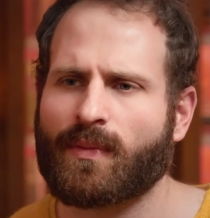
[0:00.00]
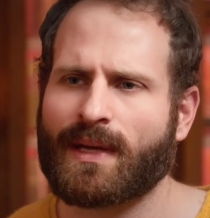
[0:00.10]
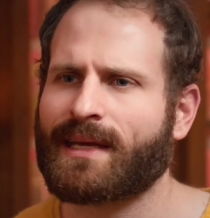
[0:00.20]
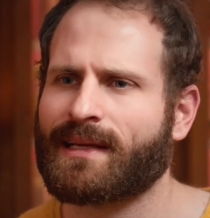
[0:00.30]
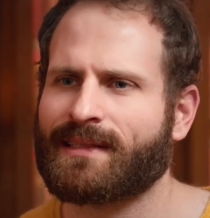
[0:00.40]

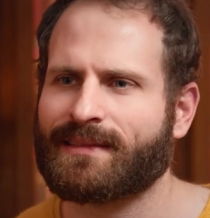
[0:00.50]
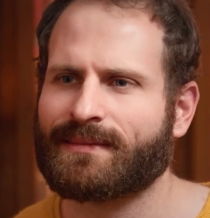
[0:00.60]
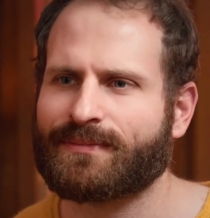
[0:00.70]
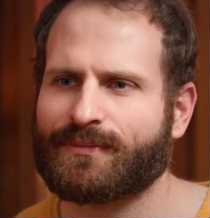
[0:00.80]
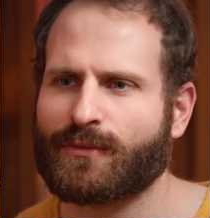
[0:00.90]
we
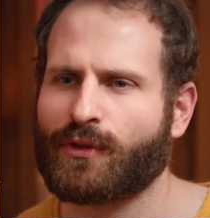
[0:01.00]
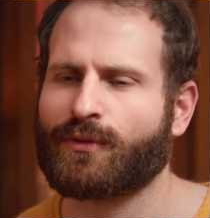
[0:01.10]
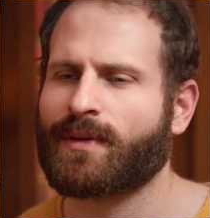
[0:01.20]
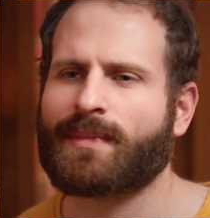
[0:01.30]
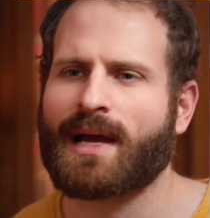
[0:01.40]
can do
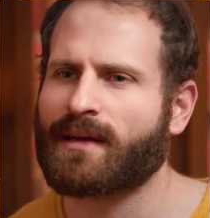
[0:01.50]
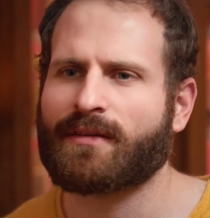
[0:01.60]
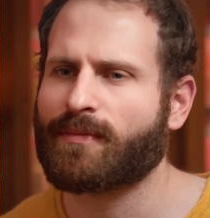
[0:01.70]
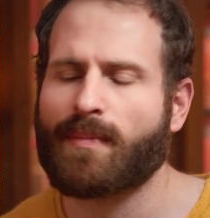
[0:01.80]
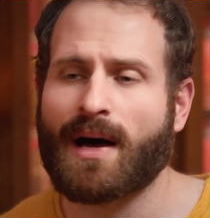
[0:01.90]
some kind
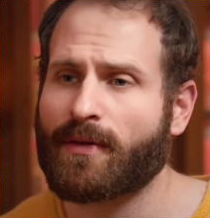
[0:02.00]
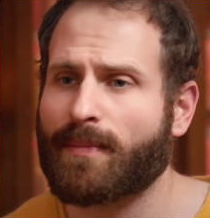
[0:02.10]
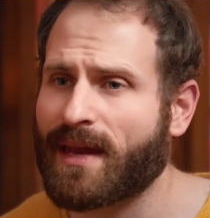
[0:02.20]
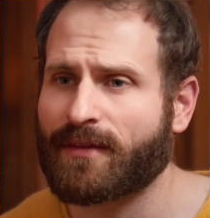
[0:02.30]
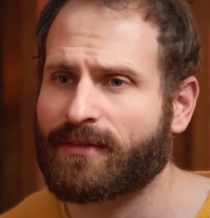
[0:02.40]
of model
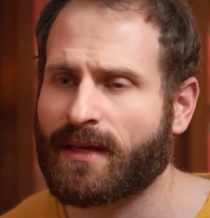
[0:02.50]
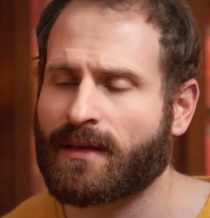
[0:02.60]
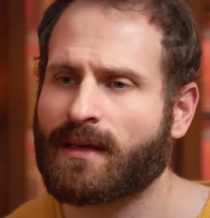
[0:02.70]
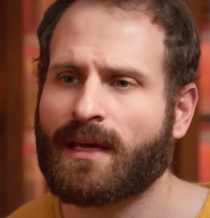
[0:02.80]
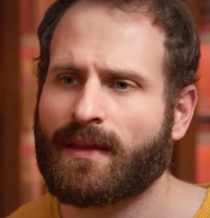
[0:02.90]

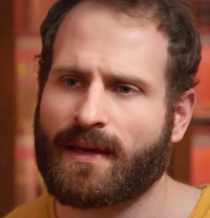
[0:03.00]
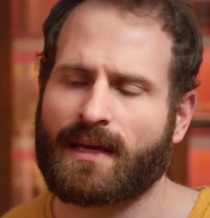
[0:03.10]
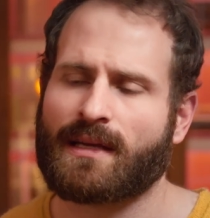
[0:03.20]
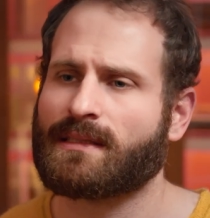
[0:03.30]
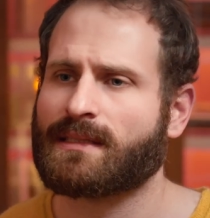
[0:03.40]
medicine that
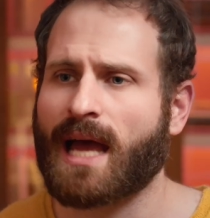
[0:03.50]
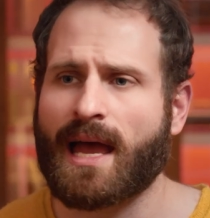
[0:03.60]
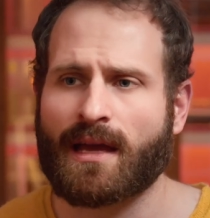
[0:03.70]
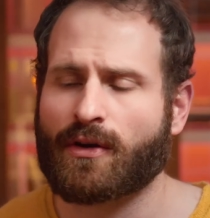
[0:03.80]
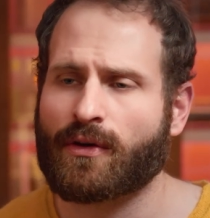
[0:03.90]
can
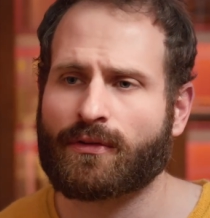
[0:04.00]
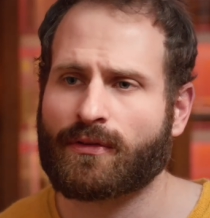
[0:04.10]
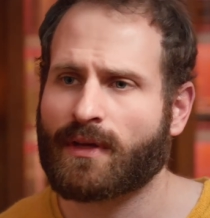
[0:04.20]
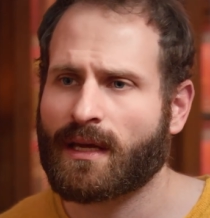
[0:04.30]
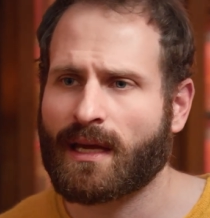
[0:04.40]
diagnose
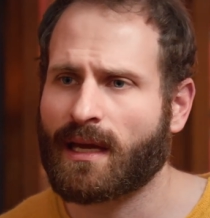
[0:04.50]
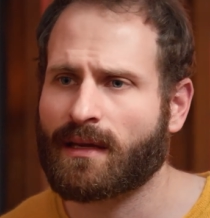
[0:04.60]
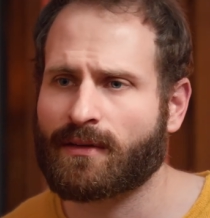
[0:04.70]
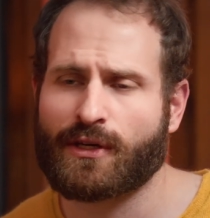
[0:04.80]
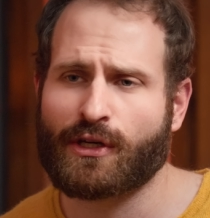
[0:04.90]

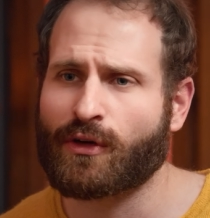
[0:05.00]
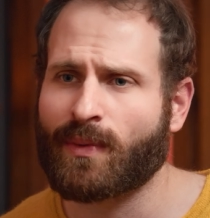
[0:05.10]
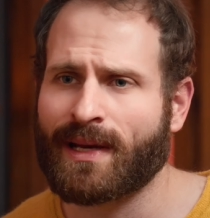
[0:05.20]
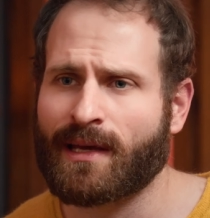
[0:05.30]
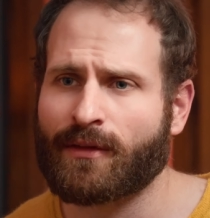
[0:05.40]
and cure
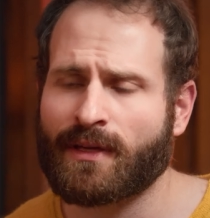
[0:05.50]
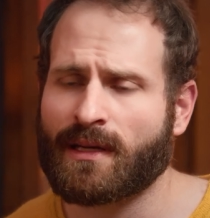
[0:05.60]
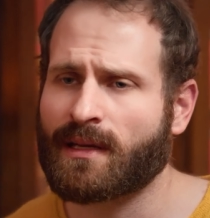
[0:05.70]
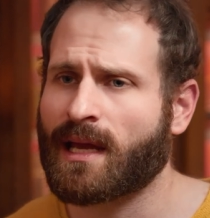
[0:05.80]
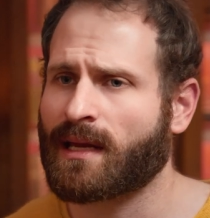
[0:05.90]
what ails it
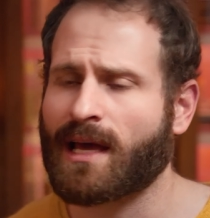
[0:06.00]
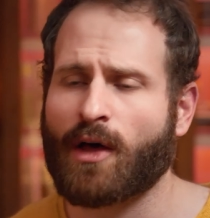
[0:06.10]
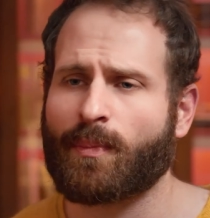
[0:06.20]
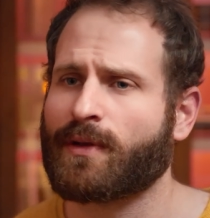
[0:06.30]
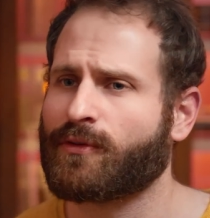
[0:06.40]
and
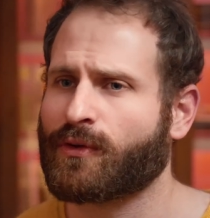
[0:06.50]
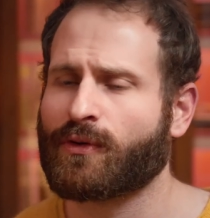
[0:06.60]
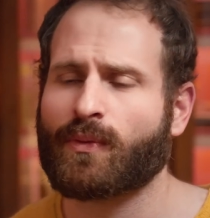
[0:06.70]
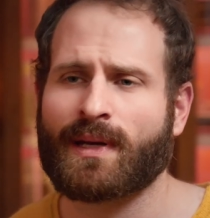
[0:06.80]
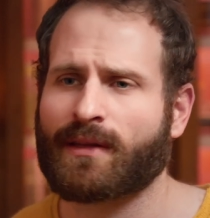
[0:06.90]
help it
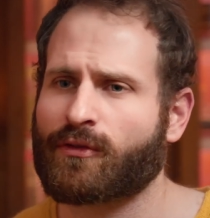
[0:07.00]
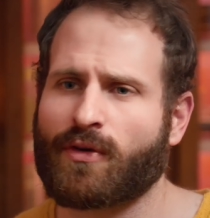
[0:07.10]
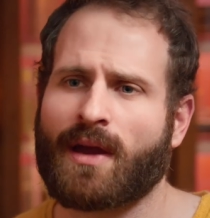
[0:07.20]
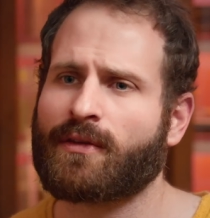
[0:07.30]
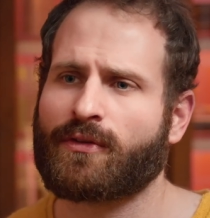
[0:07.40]
do what it's trying to